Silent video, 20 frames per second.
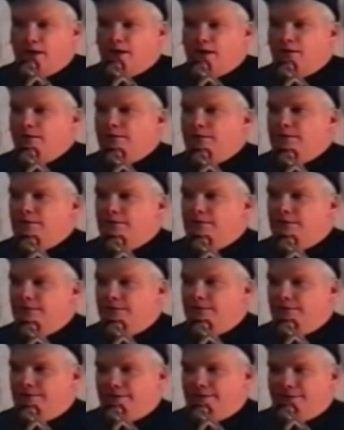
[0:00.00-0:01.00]
Well,
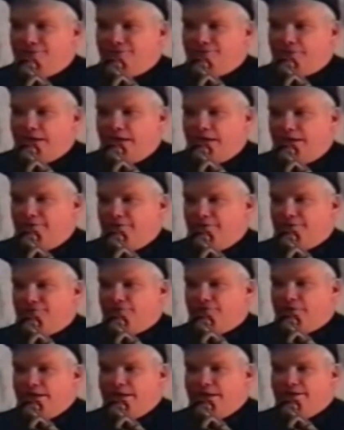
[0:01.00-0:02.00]
this
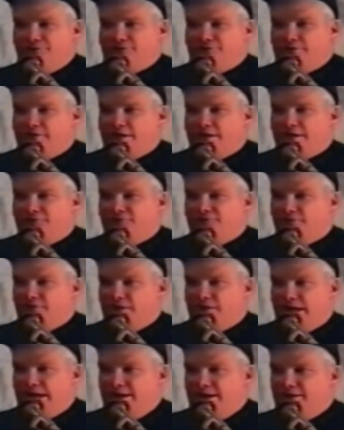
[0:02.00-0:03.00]
obviously is a nice
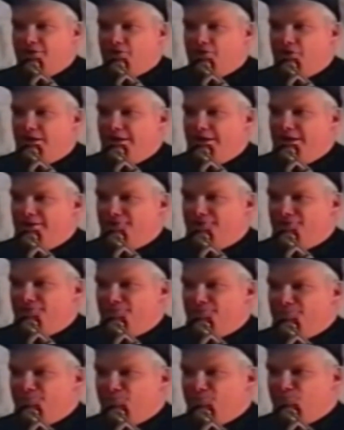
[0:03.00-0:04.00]
enlightened
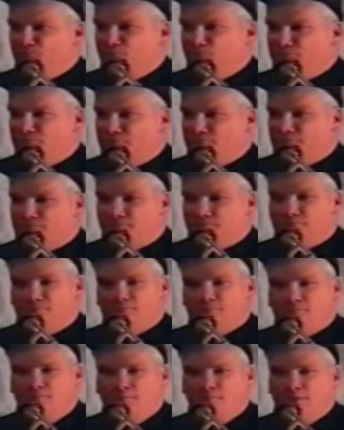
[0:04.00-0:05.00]
audience.
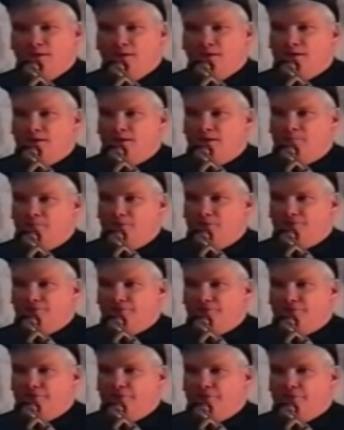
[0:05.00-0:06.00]
Uh,
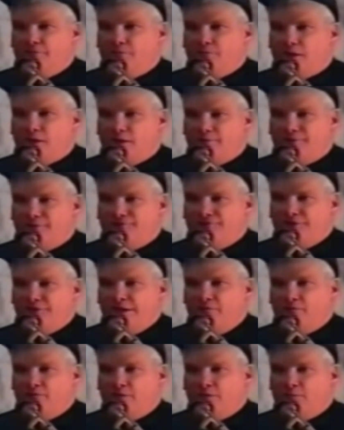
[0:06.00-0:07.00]
most of you have probably
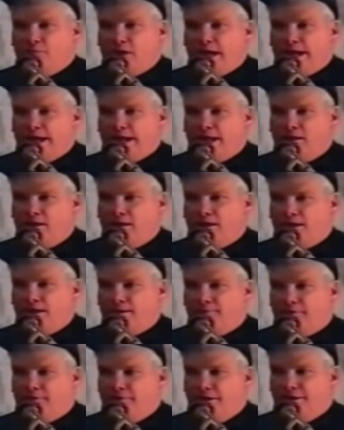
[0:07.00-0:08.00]
seen what a black
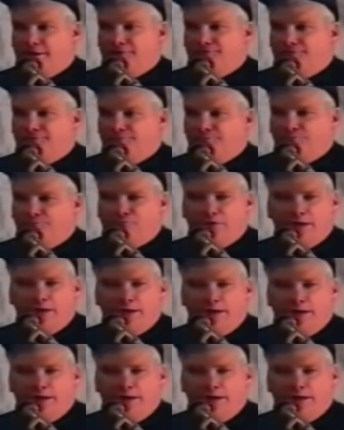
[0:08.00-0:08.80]
helicopter is,